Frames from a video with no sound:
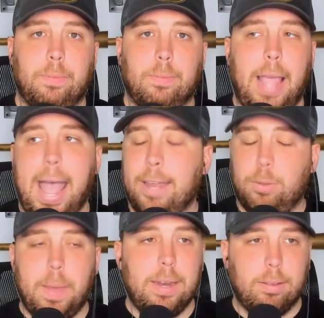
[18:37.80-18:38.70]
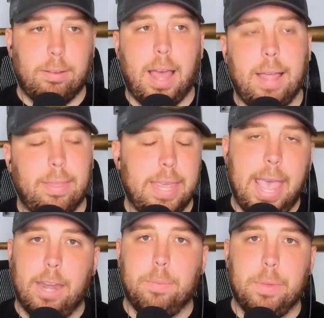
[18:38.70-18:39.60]
Ad spend is not the
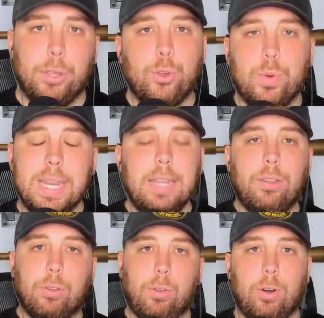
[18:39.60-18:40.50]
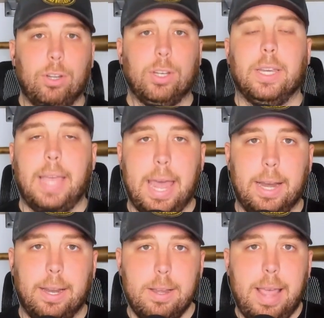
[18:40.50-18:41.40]
enemy. You need to start looking at
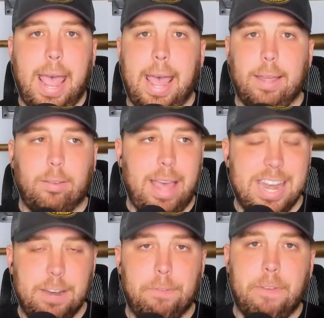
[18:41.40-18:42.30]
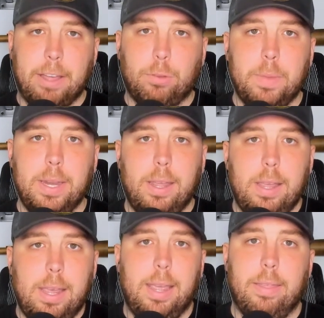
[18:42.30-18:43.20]
it as an investment
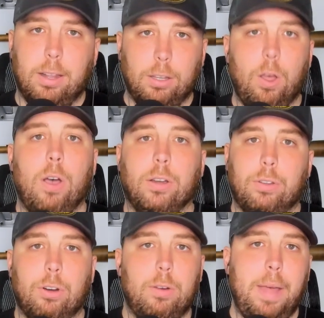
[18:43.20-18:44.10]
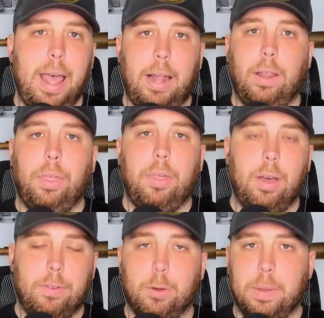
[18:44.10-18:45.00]
in the long-term health
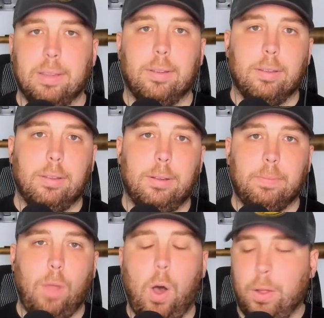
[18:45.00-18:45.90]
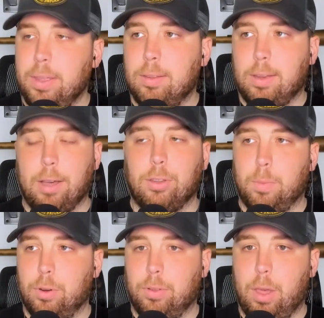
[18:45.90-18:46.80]
of your business. All these
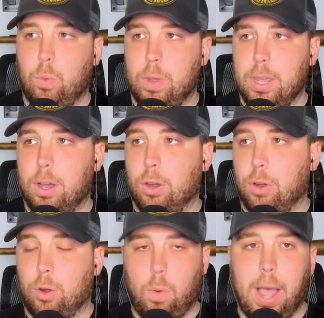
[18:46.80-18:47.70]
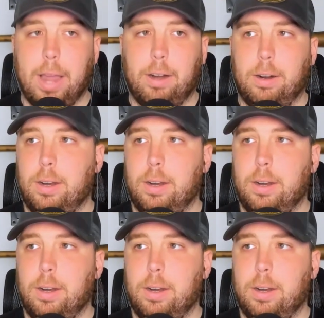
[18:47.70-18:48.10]
customers that we acquire,